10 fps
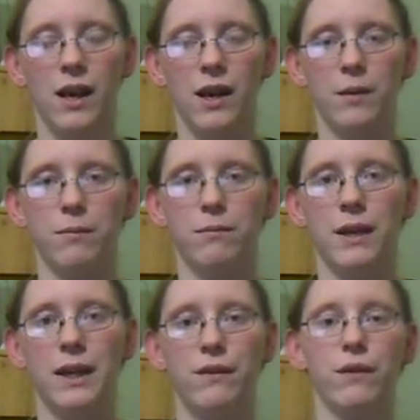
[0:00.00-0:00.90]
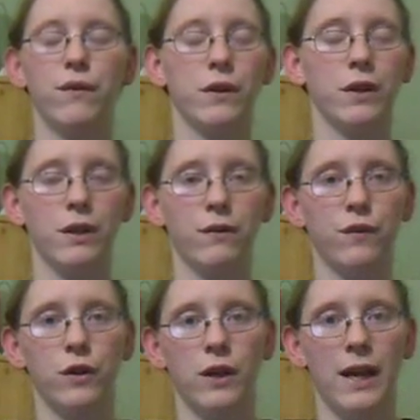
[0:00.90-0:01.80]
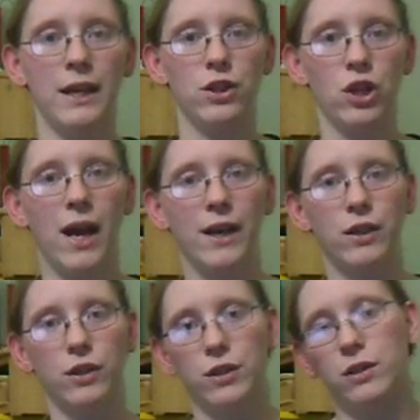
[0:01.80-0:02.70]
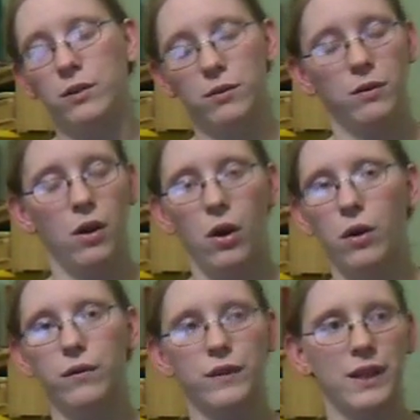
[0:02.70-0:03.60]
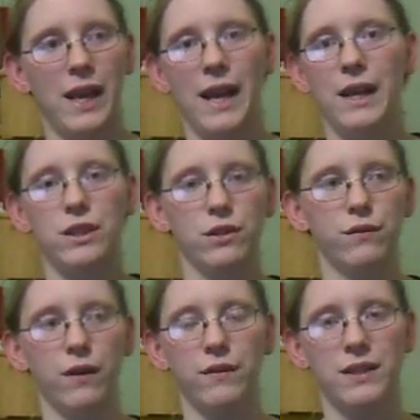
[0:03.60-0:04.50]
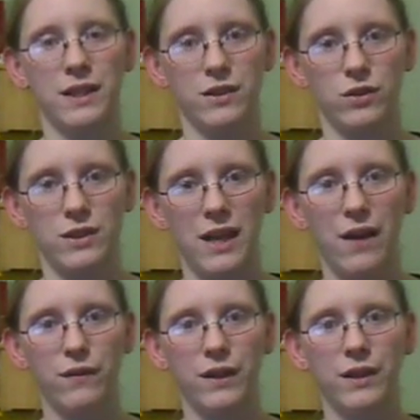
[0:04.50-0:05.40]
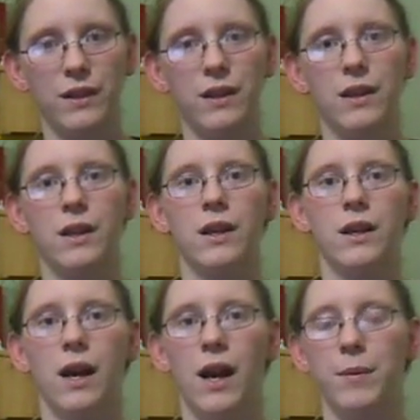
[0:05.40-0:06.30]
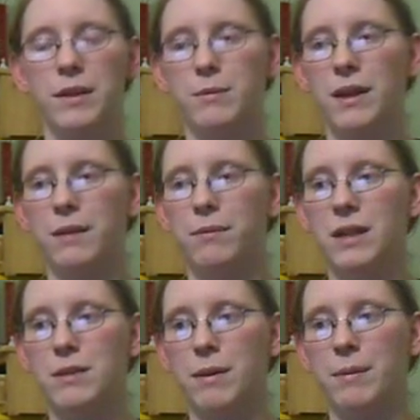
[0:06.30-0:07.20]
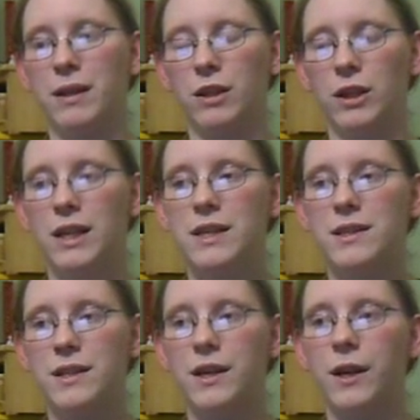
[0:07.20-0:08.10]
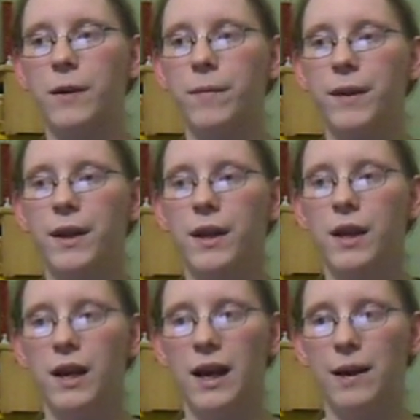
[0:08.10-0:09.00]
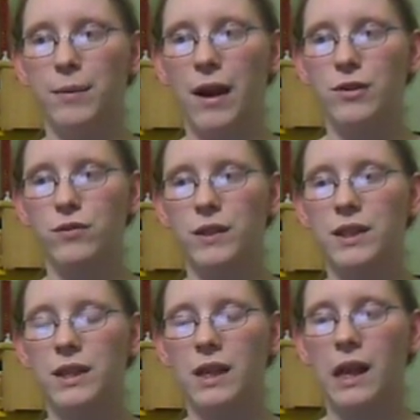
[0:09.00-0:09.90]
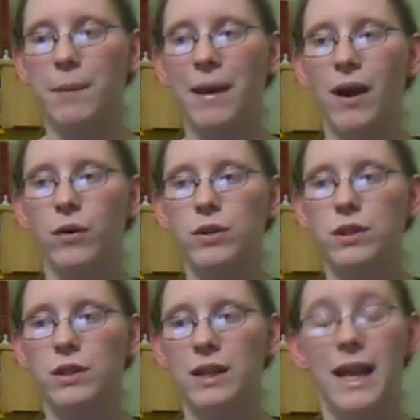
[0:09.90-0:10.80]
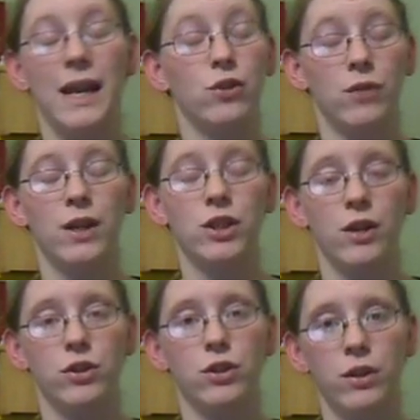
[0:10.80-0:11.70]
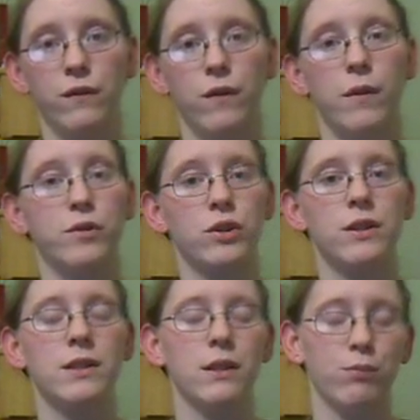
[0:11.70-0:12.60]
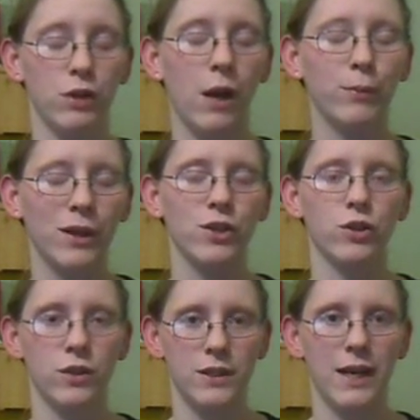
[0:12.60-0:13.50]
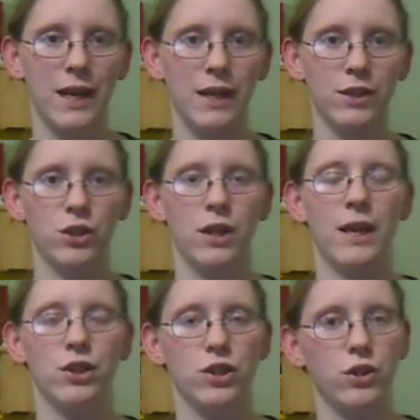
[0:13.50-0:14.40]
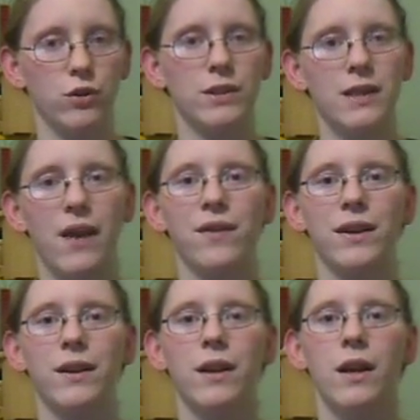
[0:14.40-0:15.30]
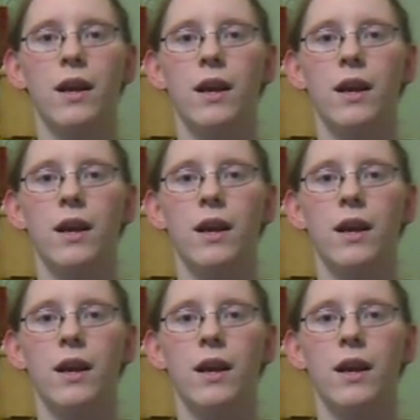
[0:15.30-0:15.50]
and even for any child over the age of 6 or 7, these may be a little easier. But I was really thinking about the age range I was shooting for, which is the pre-operational stage, ages 2 to 7,